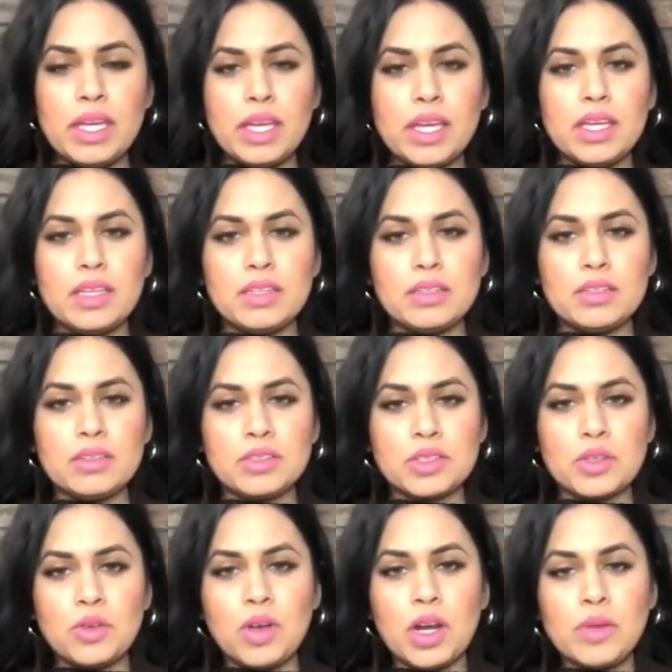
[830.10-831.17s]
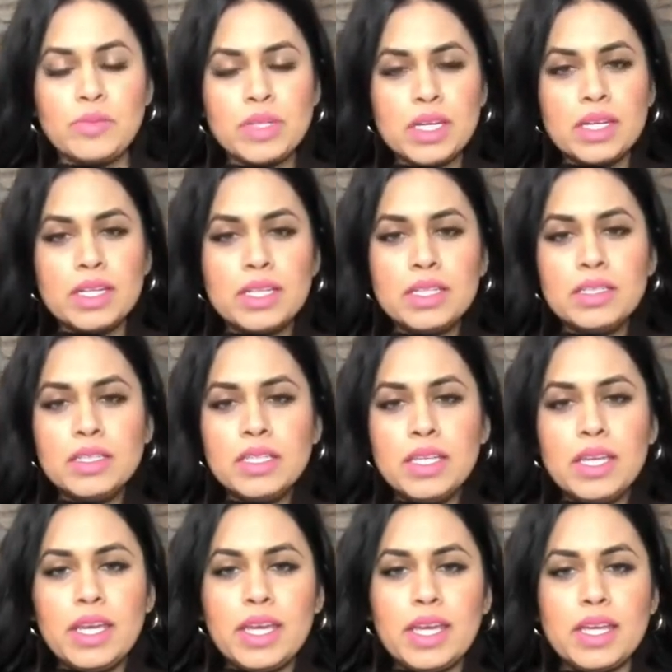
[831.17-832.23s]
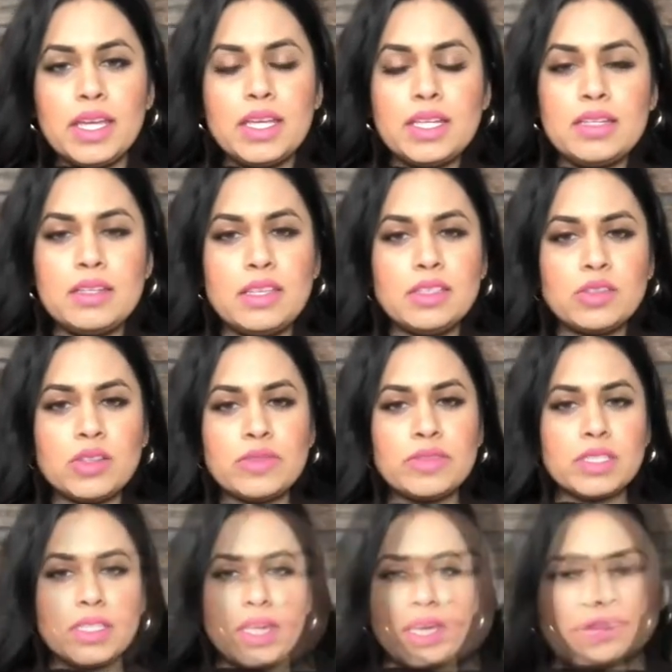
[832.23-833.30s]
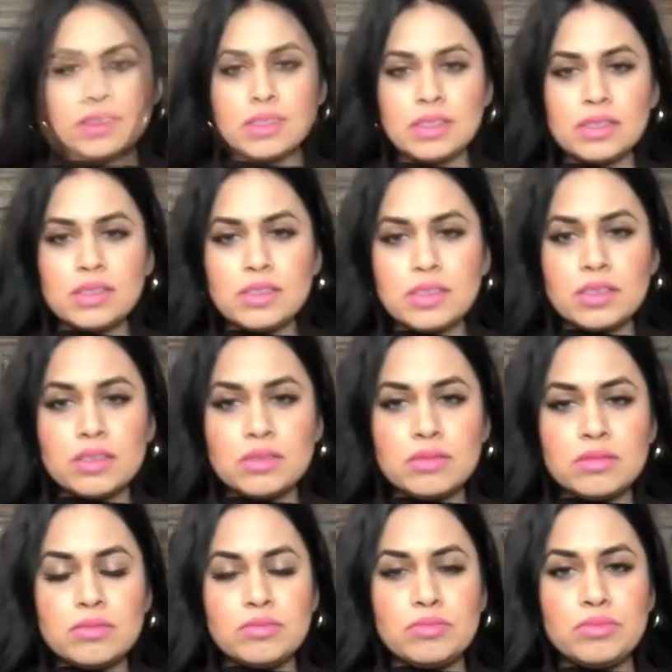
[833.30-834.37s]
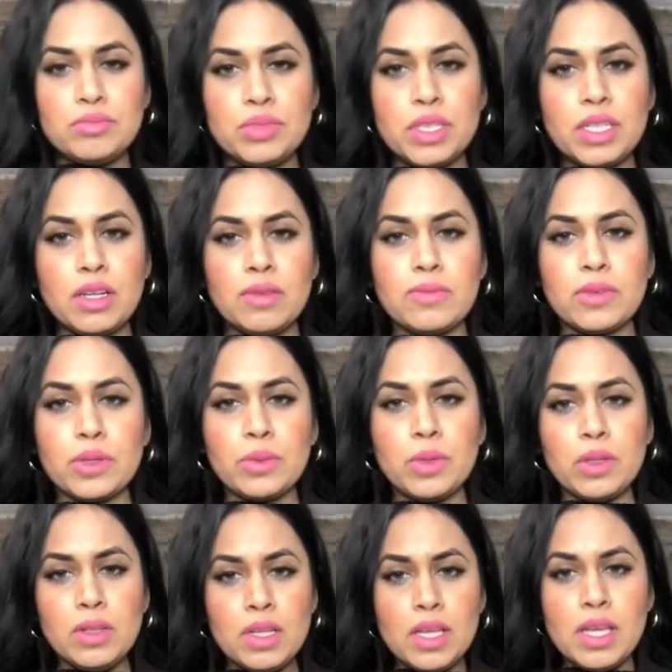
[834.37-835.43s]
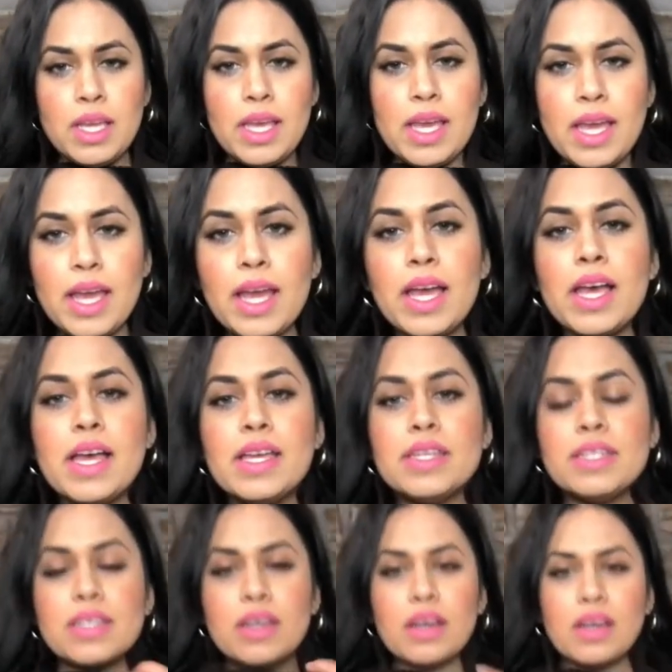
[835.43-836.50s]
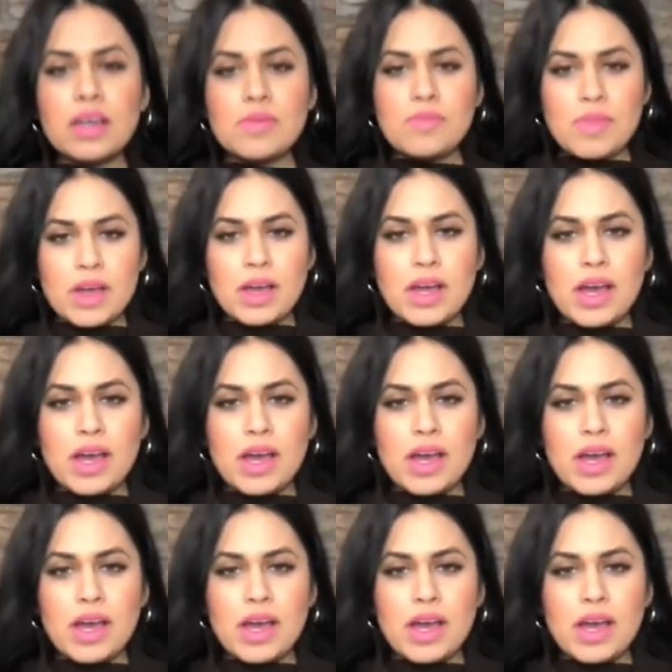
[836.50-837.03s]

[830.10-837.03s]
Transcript: and there's no harm done and they sort of stay so that they're pretty comfortable and um,